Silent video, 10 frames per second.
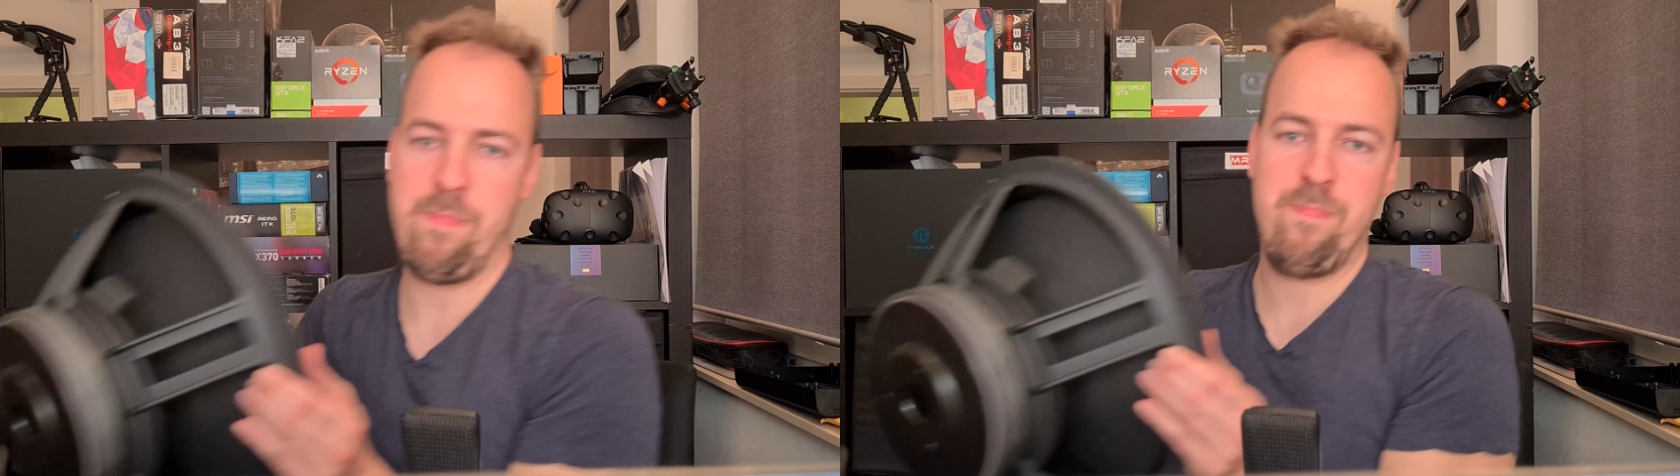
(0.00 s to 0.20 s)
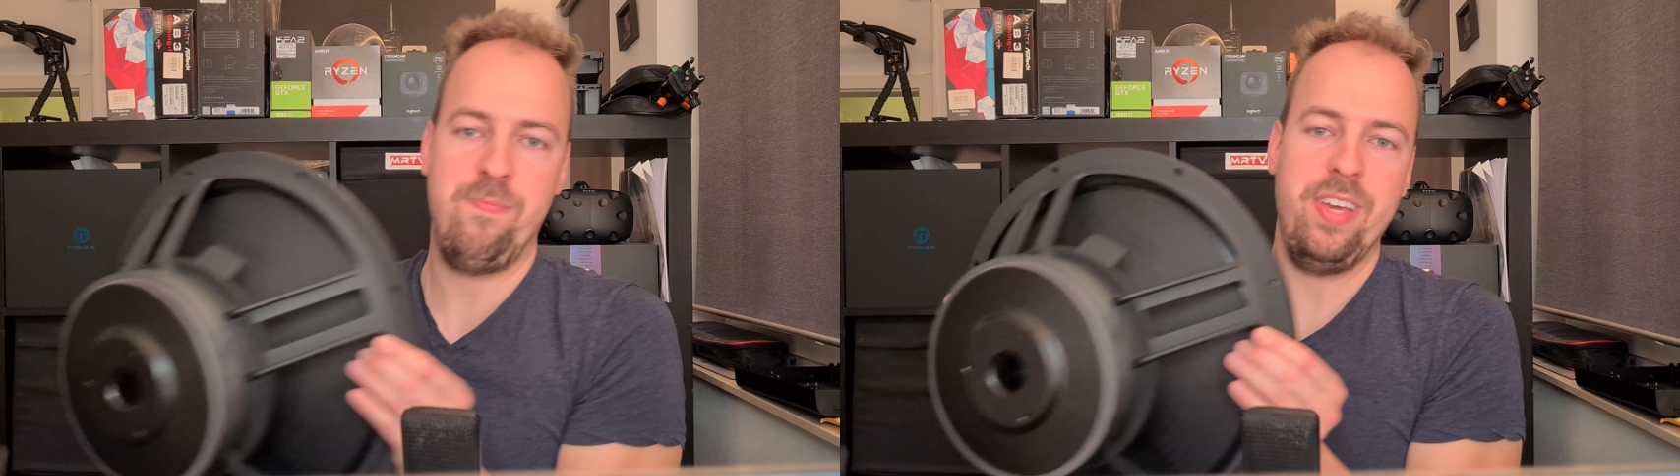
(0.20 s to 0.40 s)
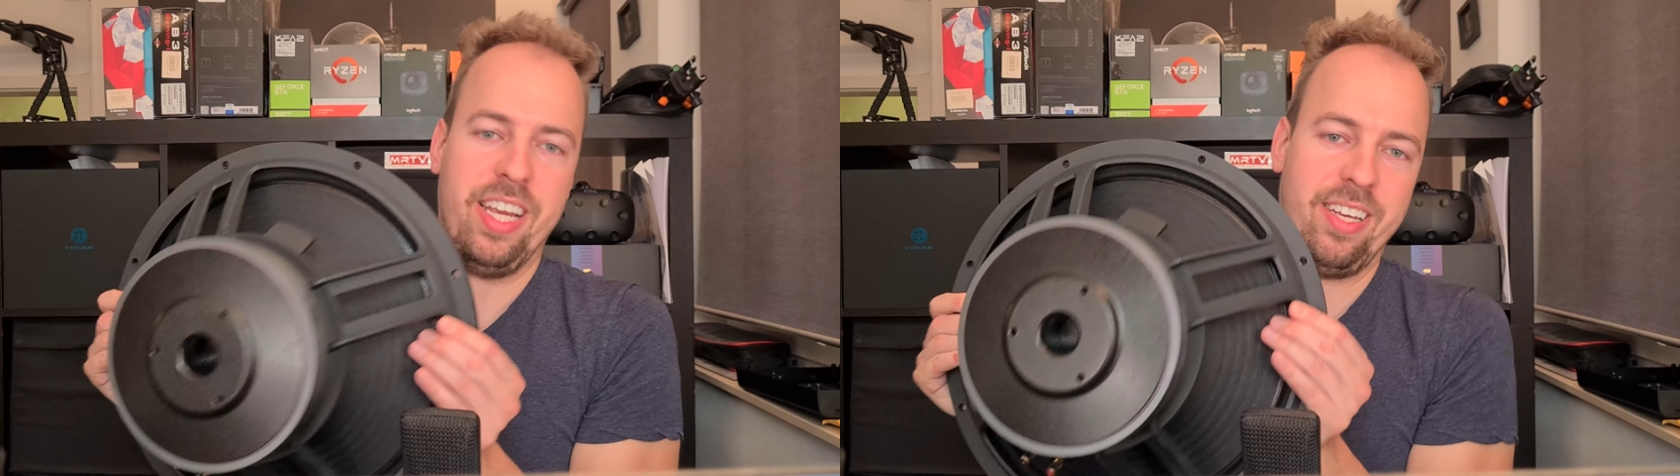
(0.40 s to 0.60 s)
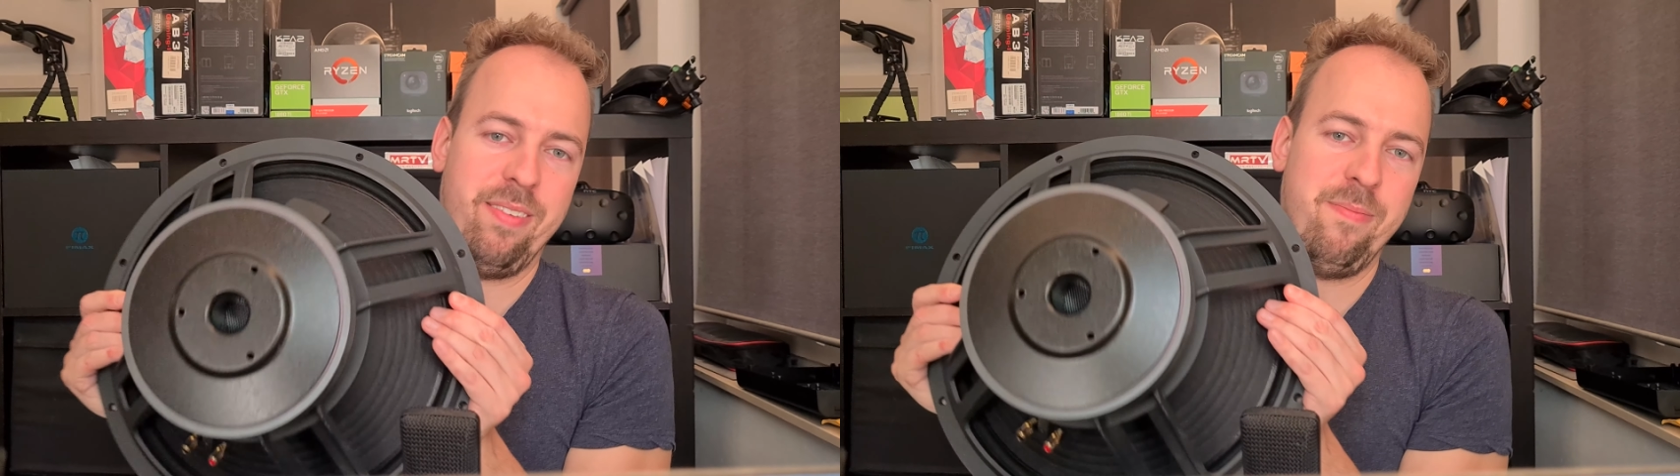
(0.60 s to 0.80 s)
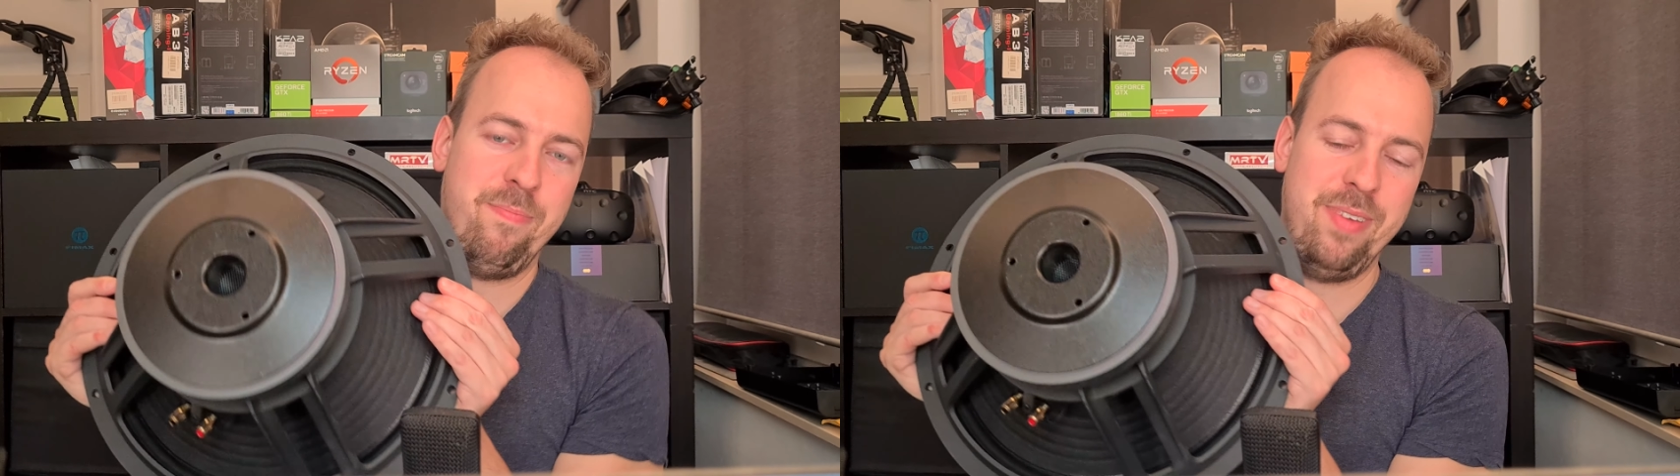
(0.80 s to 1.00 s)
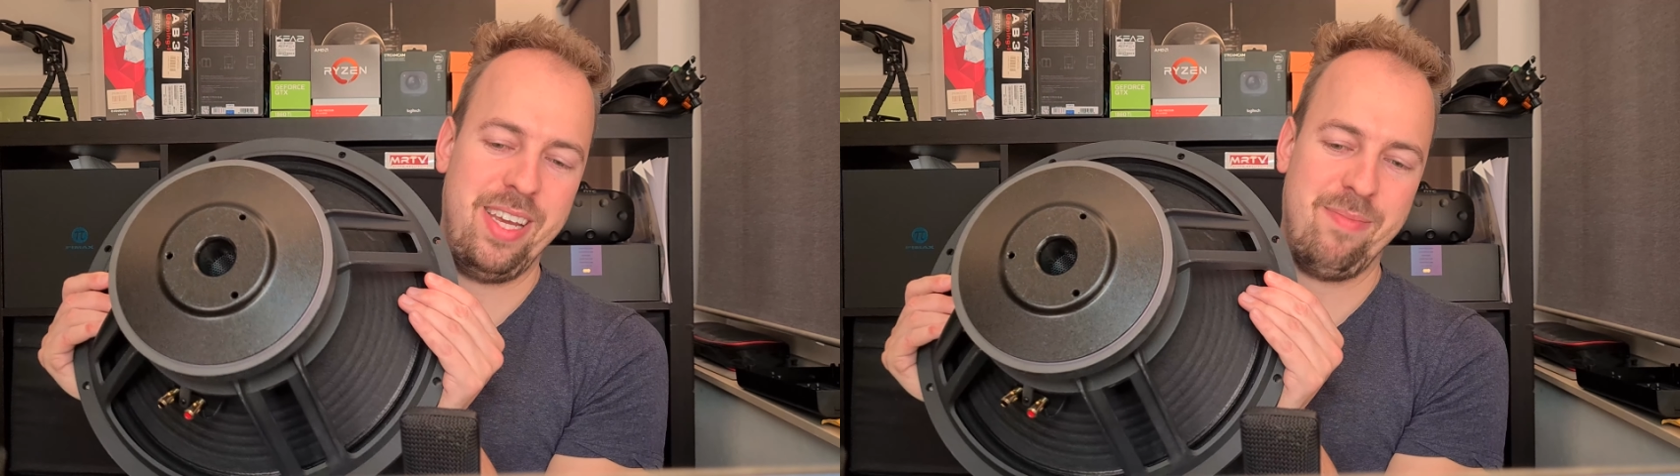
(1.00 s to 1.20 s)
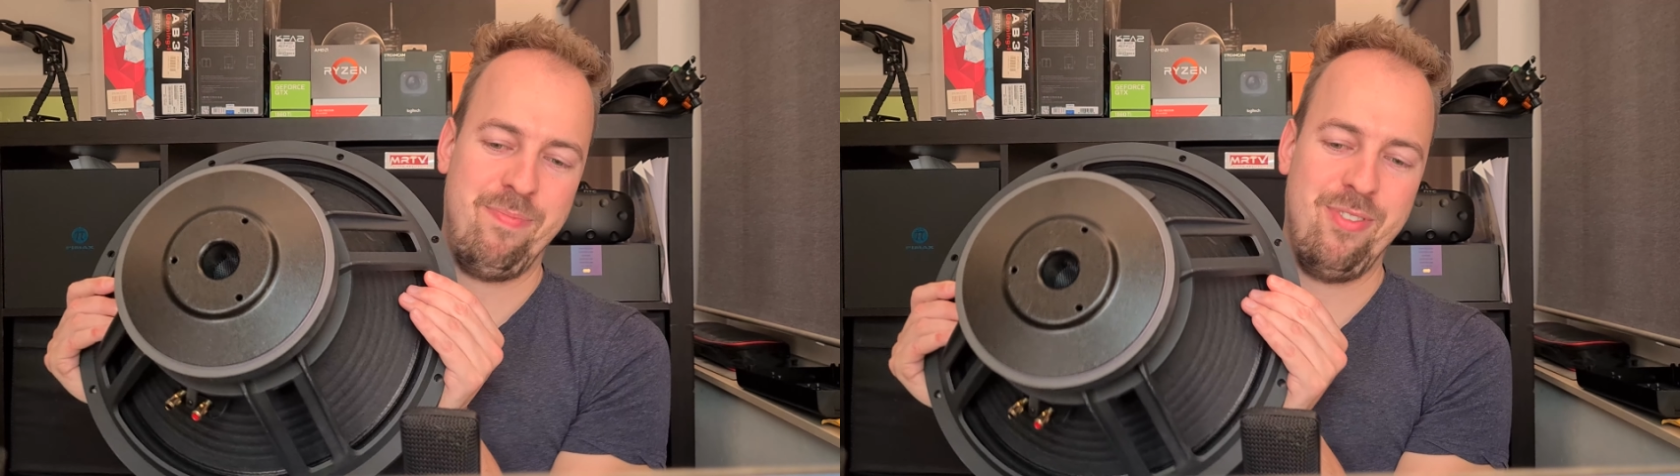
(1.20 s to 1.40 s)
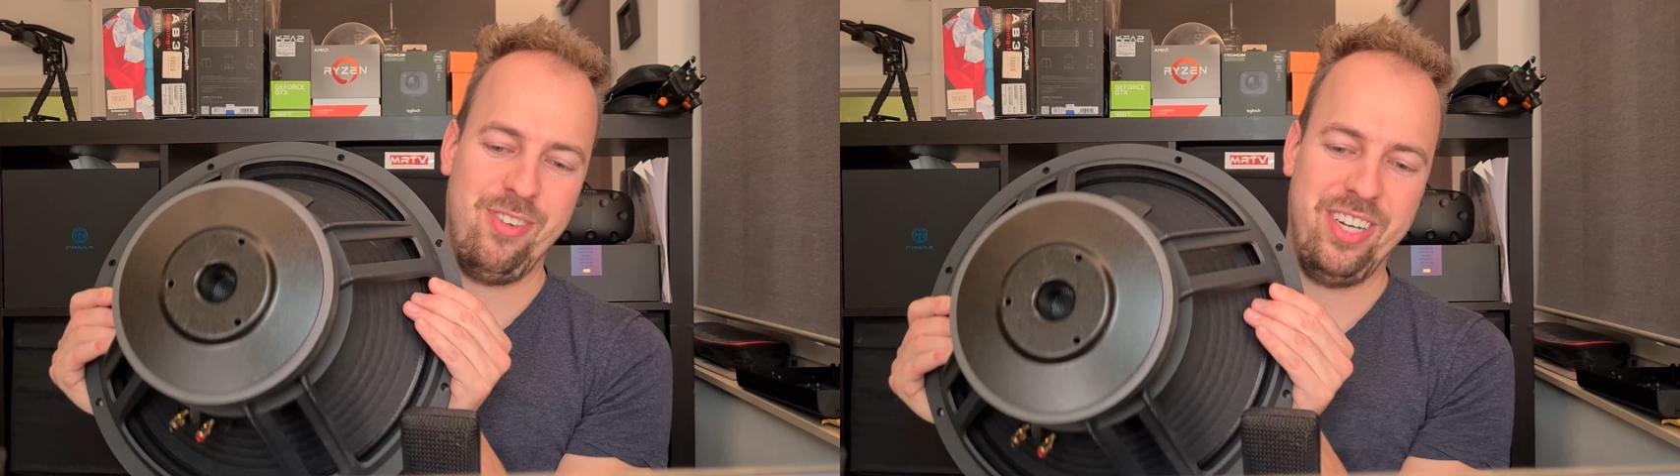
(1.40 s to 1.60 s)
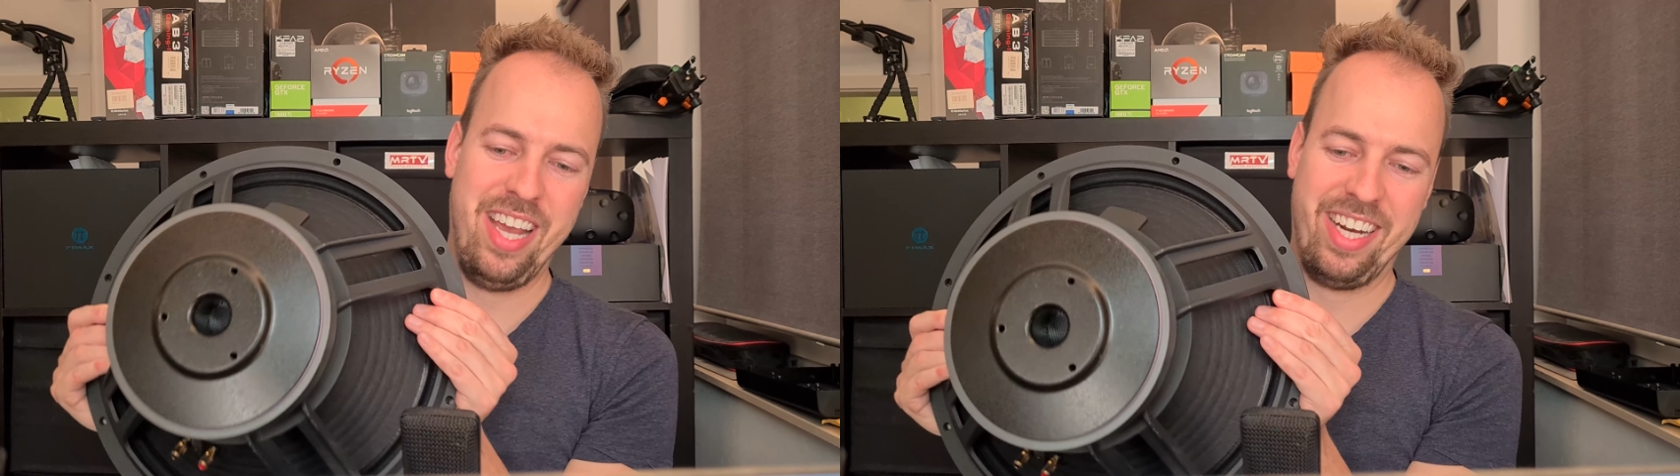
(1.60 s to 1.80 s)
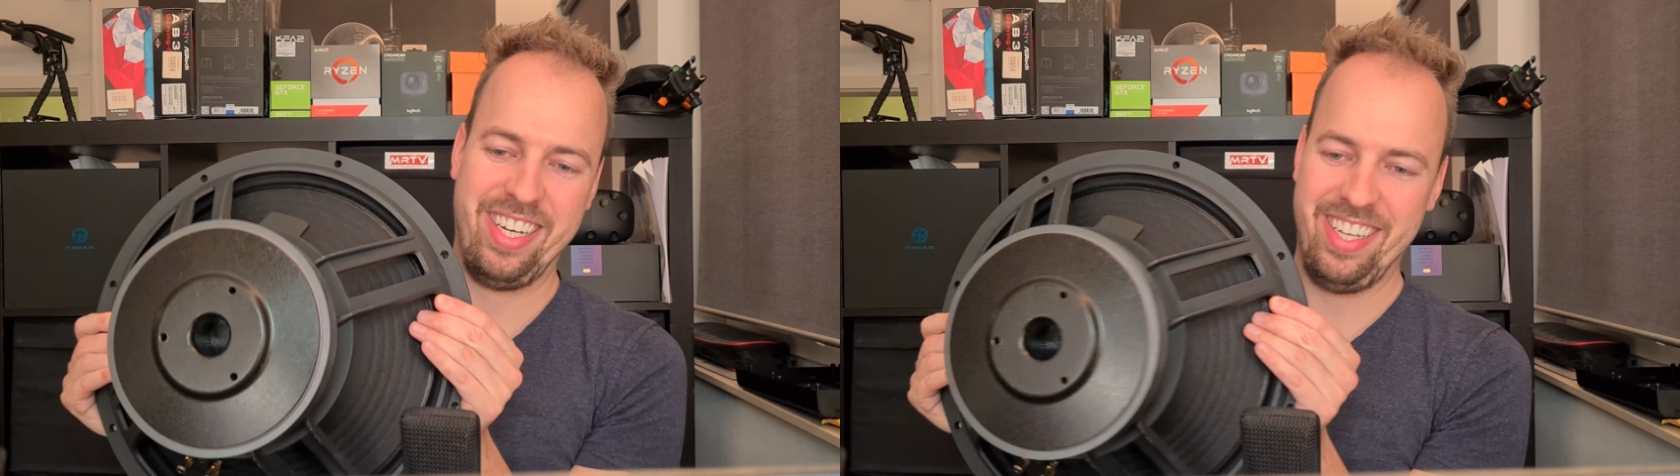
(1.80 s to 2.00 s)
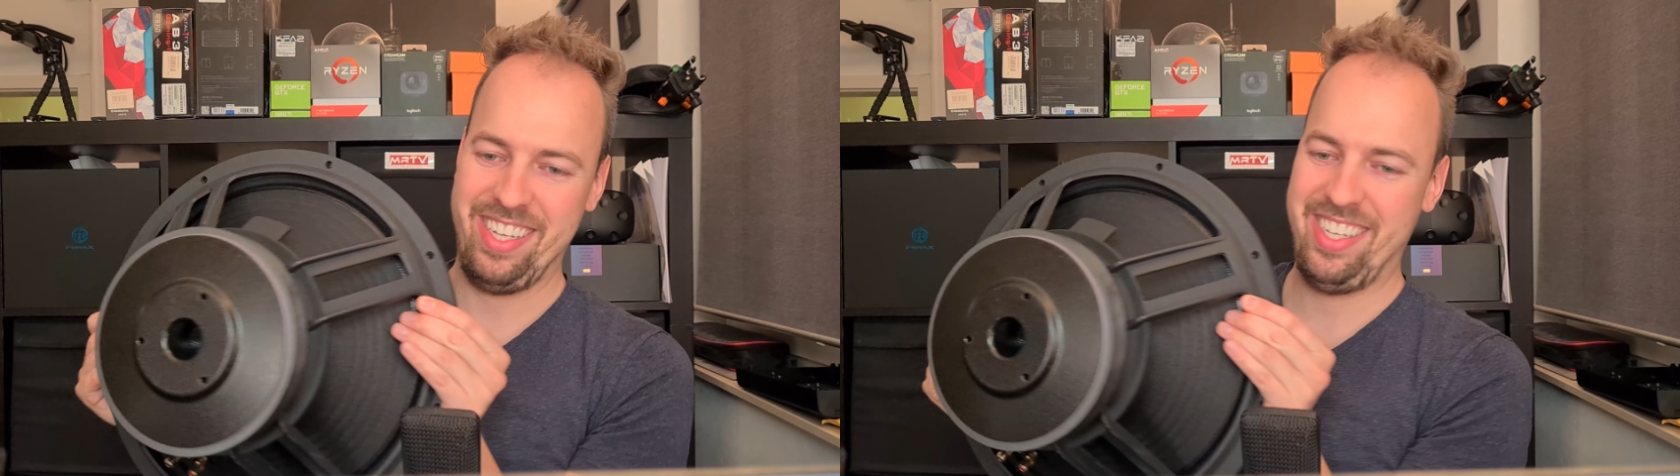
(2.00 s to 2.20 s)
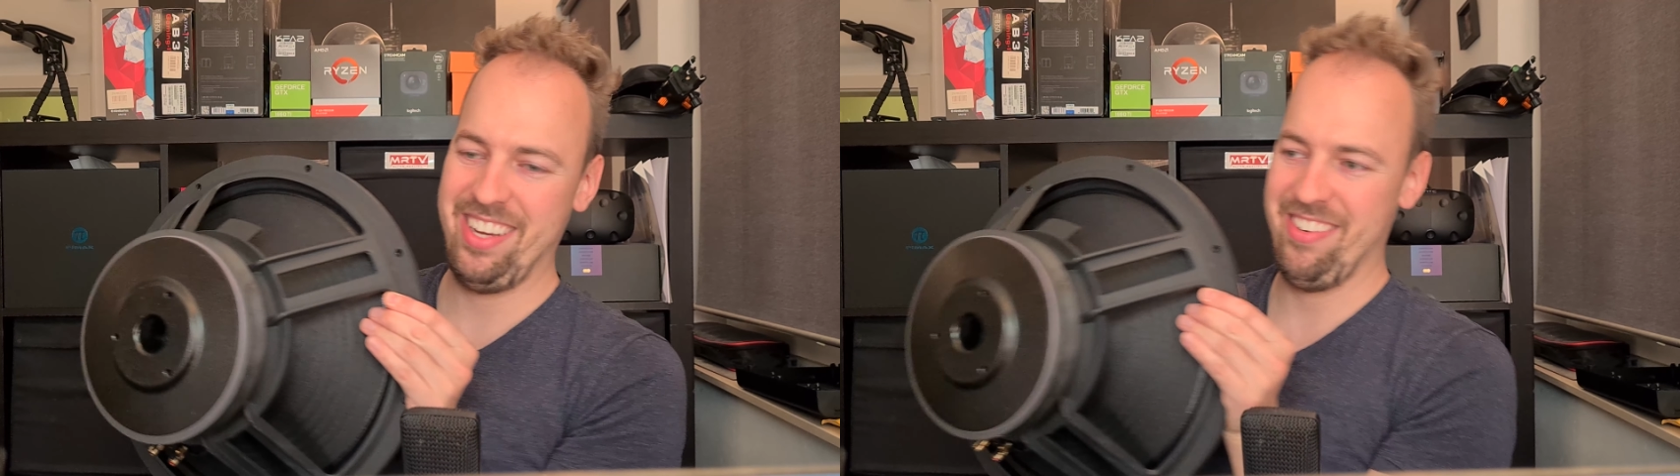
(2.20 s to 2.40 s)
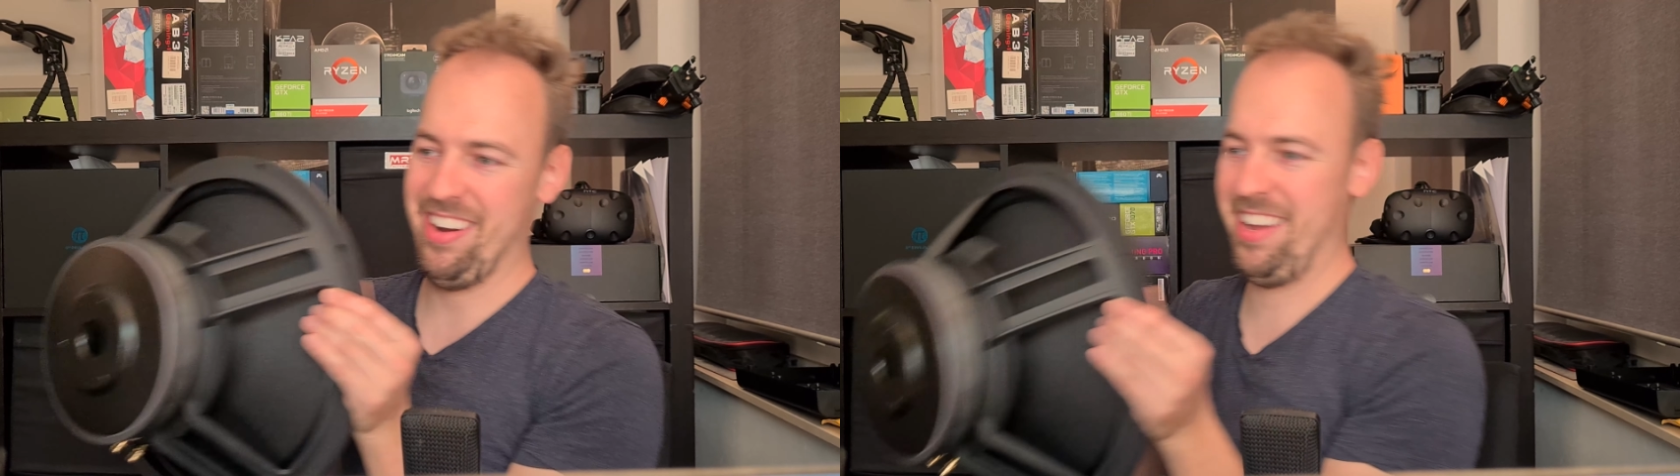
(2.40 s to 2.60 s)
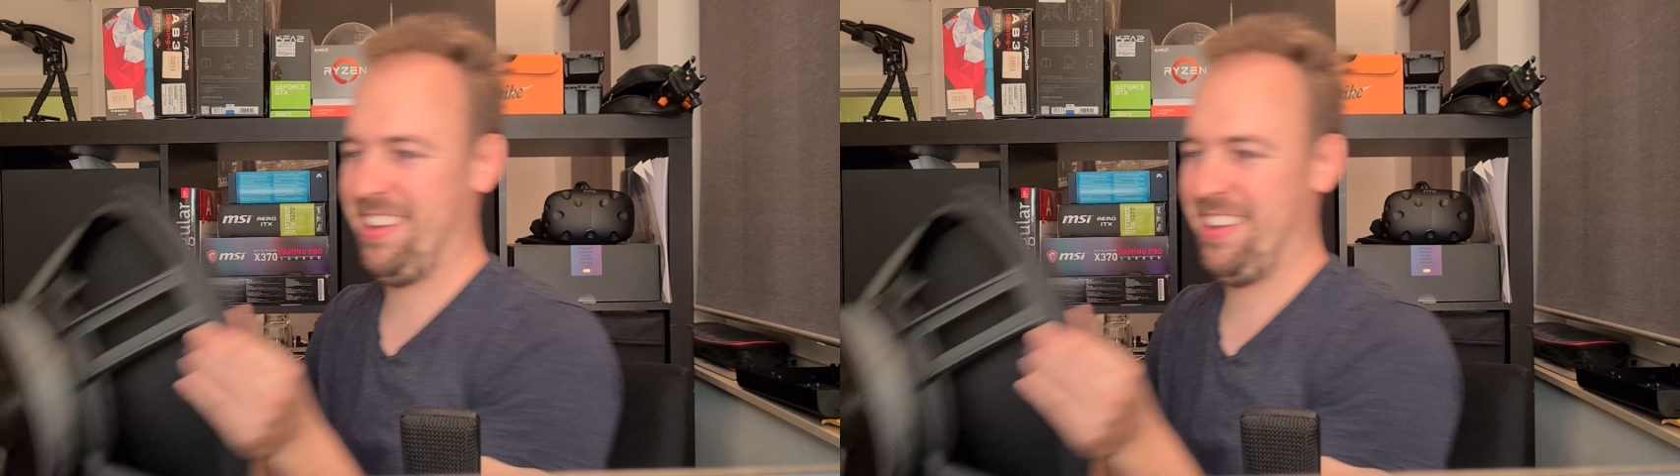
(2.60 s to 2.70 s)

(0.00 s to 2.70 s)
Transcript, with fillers: big, big project. So,